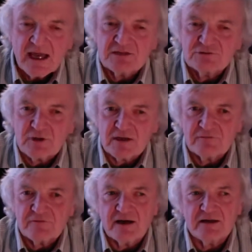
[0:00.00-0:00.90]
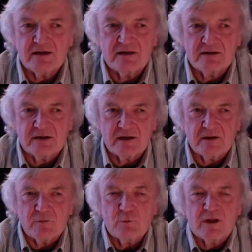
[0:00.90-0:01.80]
and try to find
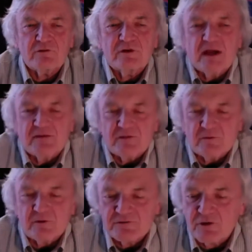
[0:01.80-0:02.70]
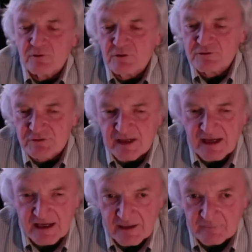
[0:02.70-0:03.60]
whether or not there is a grocer
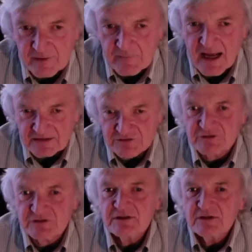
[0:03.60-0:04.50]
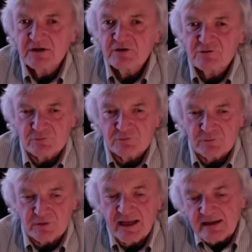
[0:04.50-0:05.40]
that can be matched to it.
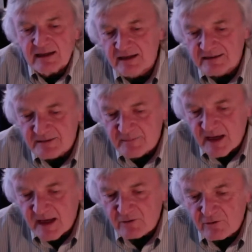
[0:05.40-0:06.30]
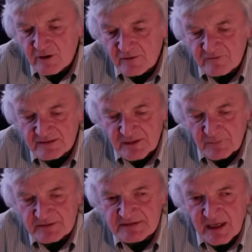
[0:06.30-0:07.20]
And it's a matter of, as I
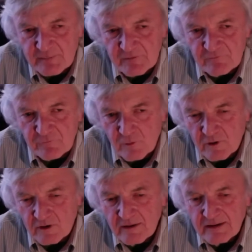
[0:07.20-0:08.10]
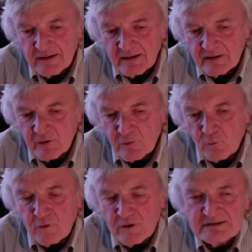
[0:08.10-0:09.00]
was saying before,
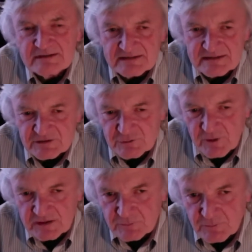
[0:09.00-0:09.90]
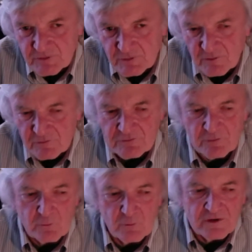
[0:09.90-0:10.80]
what is the situation with the
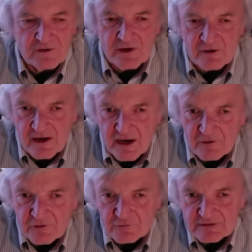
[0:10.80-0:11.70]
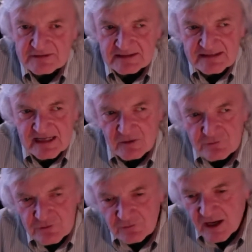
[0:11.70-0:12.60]
grocer? What are their characteristics? How
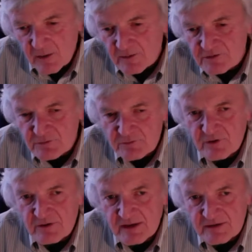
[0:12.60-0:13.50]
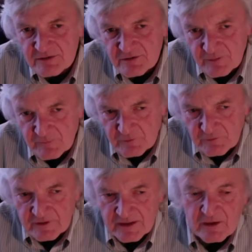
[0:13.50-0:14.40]
attuned are they to the
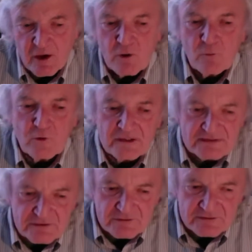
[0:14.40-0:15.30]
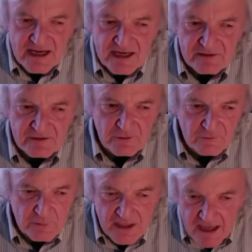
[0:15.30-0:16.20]
community? What is their technical
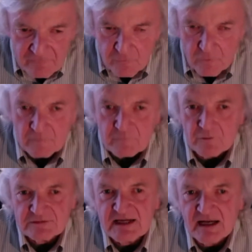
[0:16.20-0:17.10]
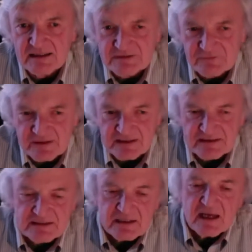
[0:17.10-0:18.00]
platform? Those kinds of
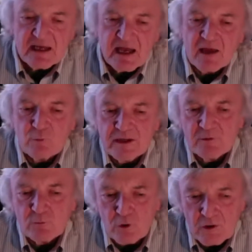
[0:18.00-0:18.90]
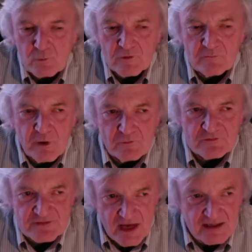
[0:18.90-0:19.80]
things. And we can work with
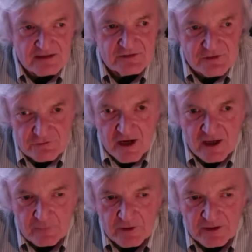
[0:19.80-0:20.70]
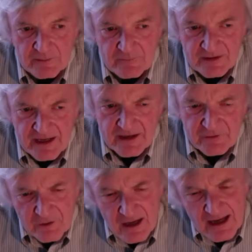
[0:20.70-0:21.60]
both sides to try to bring them
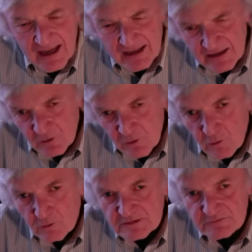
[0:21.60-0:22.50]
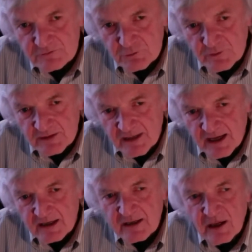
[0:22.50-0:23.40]
together. And in the course of doing
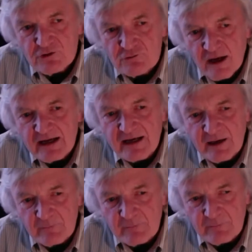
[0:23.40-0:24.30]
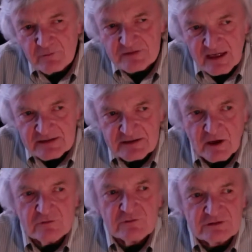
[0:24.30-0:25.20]
that, try to get both sides to
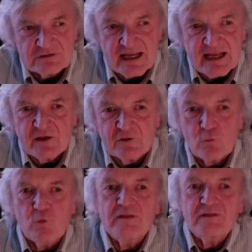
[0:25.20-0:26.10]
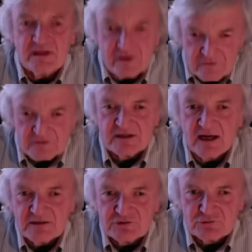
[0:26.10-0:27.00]
understand what the other
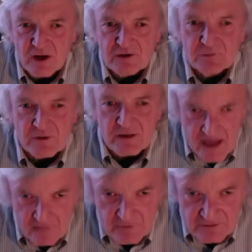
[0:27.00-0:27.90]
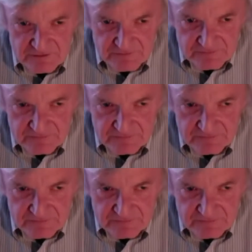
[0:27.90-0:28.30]
side's trying to accomplish.